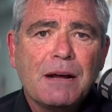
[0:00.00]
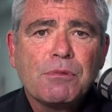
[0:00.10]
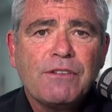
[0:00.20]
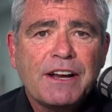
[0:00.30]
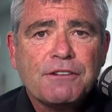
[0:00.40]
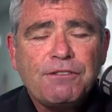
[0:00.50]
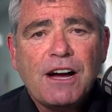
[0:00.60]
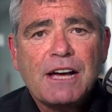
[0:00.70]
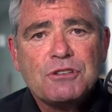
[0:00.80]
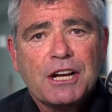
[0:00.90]
number of under
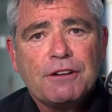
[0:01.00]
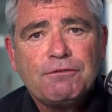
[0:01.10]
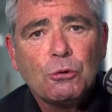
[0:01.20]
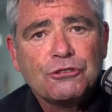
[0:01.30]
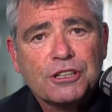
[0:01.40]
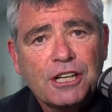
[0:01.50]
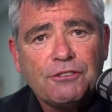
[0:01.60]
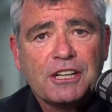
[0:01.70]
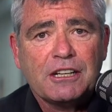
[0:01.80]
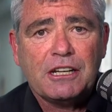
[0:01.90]
fives are going to fall
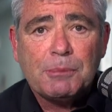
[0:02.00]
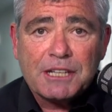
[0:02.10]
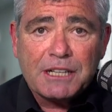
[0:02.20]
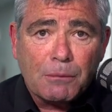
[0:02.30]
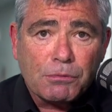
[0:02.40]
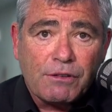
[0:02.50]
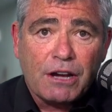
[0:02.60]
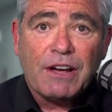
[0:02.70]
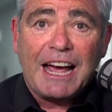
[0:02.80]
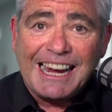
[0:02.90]
significantly, but the number of
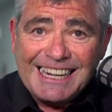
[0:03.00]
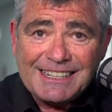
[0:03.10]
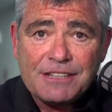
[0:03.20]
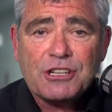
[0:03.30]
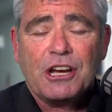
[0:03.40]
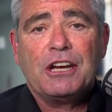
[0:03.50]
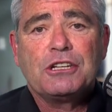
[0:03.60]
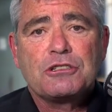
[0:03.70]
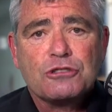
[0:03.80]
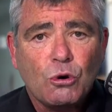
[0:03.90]
over 80s are going
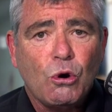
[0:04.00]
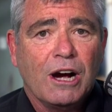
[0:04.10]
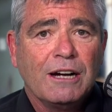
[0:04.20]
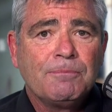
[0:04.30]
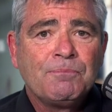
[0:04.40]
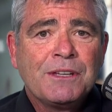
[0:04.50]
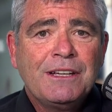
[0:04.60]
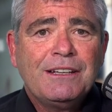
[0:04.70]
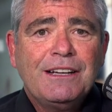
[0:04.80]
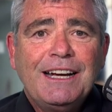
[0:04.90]
to soar.
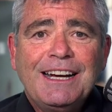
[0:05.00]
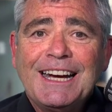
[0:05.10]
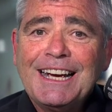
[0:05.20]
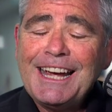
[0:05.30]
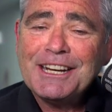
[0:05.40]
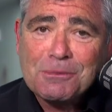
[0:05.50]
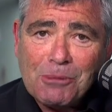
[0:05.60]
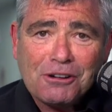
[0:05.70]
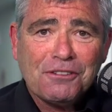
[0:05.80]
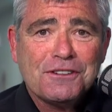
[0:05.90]
And
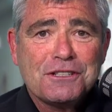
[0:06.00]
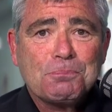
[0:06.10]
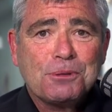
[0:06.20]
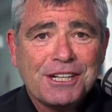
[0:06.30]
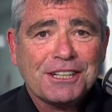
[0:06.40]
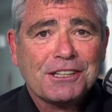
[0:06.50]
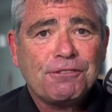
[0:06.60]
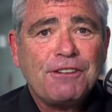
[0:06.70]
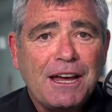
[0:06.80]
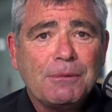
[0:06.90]
demographers predict the
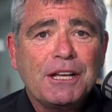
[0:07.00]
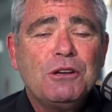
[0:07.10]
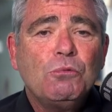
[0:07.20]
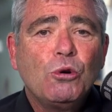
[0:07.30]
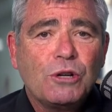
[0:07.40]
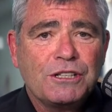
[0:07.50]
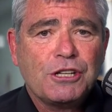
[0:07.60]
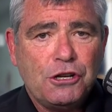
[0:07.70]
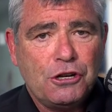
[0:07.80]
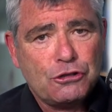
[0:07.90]
family will
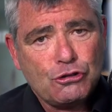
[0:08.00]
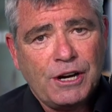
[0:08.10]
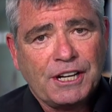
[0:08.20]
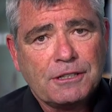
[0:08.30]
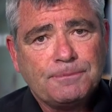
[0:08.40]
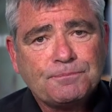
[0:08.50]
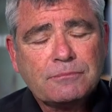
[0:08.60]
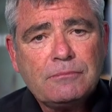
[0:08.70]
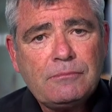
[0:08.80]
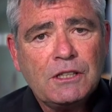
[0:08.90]
continue to shrink.
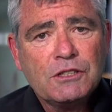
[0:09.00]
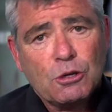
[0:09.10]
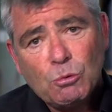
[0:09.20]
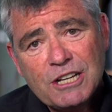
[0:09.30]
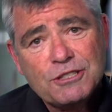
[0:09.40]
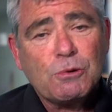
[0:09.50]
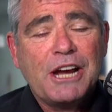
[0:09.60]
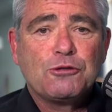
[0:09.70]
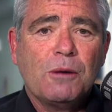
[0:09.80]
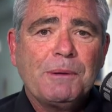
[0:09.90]
So why is the
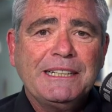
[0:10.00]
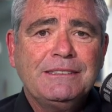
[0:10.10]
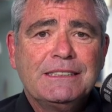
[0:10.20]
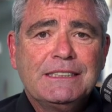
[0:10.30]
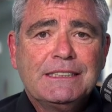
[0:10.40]
rate dropping?